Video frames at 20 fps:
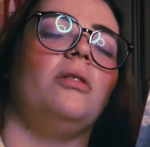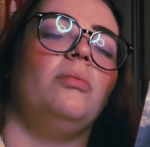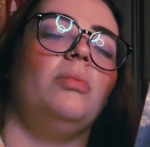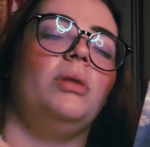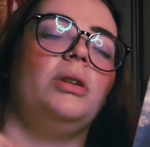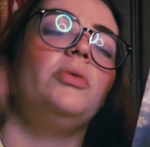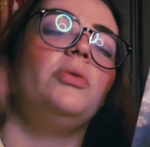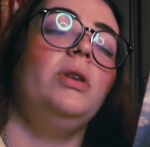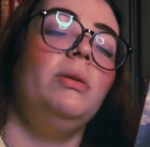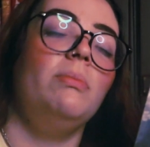
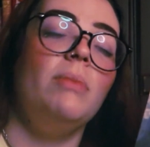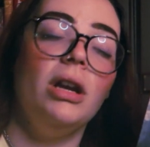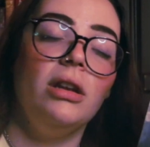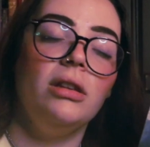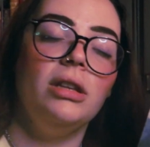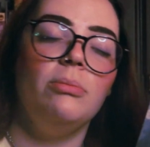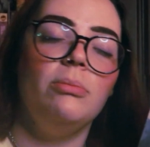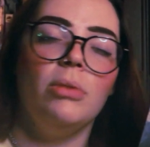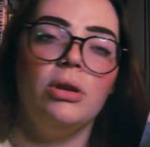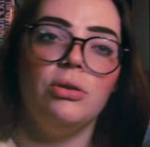between
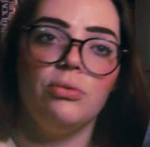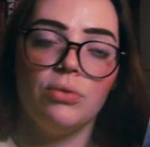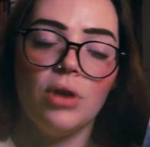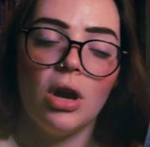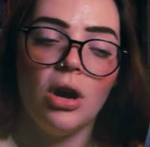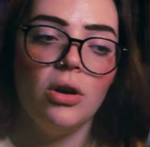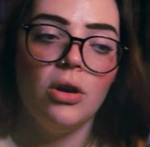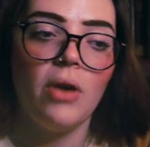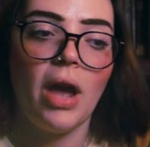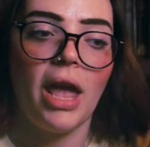Marilyn
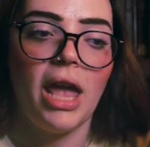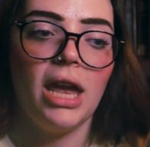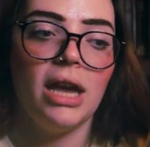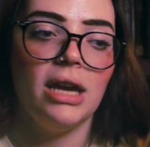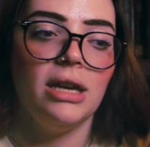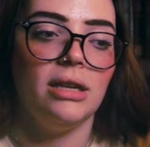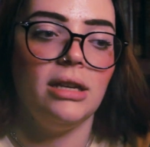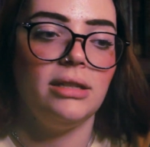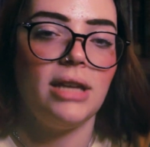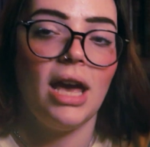Monroe
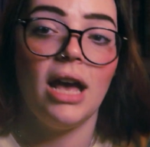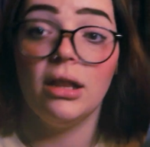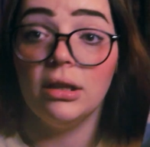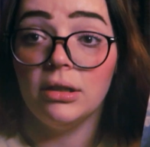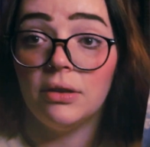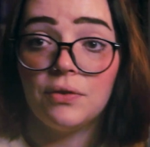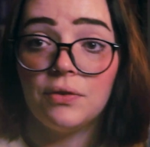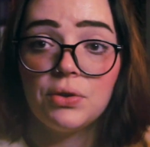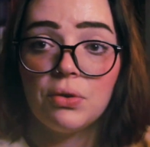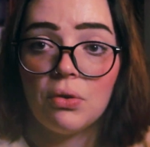and
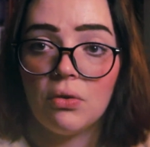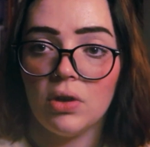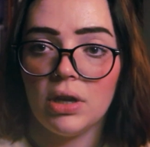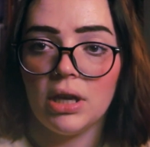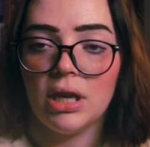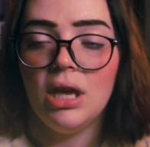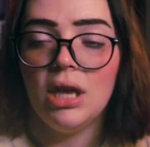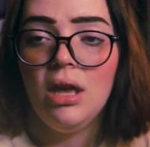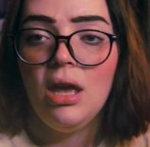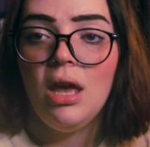Helen of
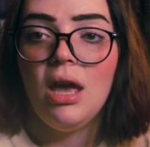Troy,